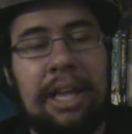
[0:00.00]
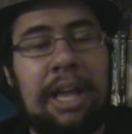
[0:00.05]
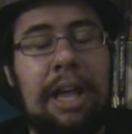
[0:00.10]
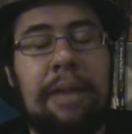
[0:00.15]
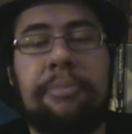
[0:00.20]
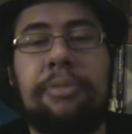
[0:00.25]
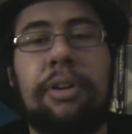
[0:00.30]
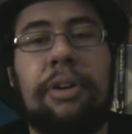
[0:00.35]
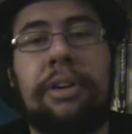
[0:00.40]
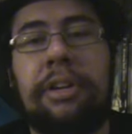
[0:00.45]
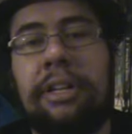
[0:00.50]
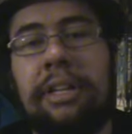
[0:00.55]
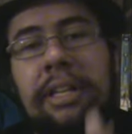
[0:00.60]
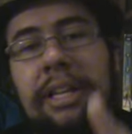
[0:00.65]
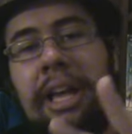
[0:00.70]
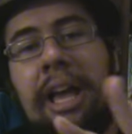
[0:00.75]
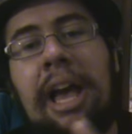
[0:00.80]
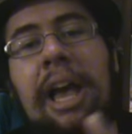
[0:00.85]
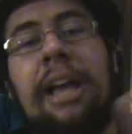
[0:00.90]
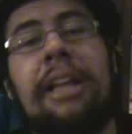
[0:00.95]
I'm sorry.
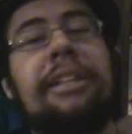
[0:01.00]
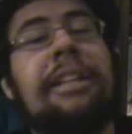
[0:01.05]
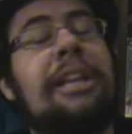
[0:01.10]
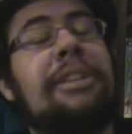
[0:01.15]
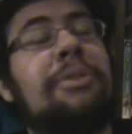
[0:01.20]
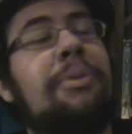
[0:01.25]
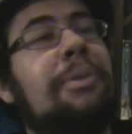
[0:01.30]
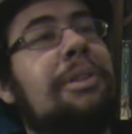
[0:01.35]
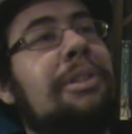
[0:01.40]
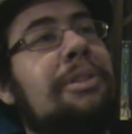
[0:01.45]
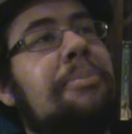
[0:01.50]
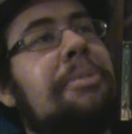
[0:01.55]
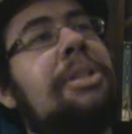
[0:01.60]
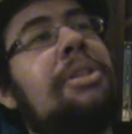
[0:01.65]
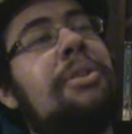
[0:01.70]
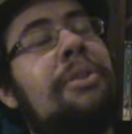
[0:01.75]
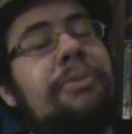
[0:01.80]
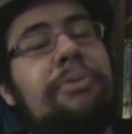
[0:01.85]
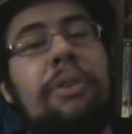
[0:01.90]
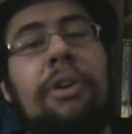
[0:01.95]
That's going a little bit
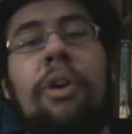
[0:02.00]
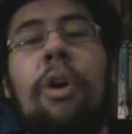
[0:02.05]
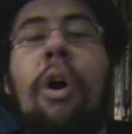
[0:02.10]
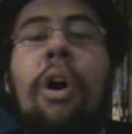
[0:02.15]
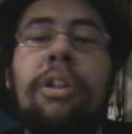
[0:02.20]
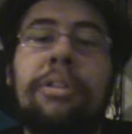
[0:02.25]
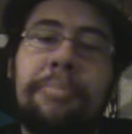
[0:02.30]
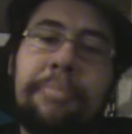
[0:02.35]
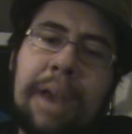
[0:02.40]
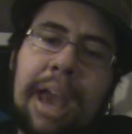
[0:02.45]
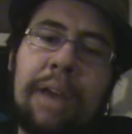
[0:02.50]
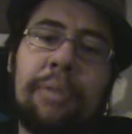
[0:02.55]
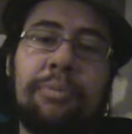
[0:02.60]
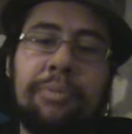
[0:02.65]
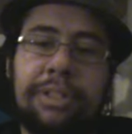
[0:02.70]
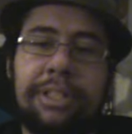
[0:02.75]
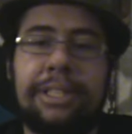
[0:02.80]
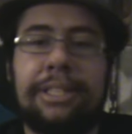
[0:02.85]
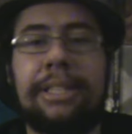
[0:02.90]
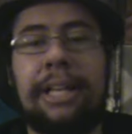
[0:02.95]
too far. All the bad
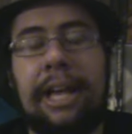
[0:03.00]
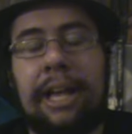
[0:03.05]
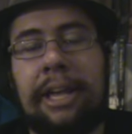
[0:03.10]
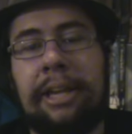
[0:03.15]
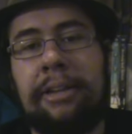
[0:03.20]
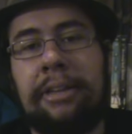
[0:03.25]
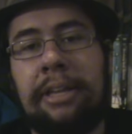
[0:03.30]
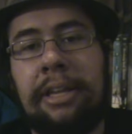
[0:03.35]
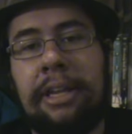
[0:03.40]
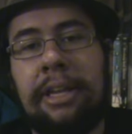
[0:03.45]
ones die.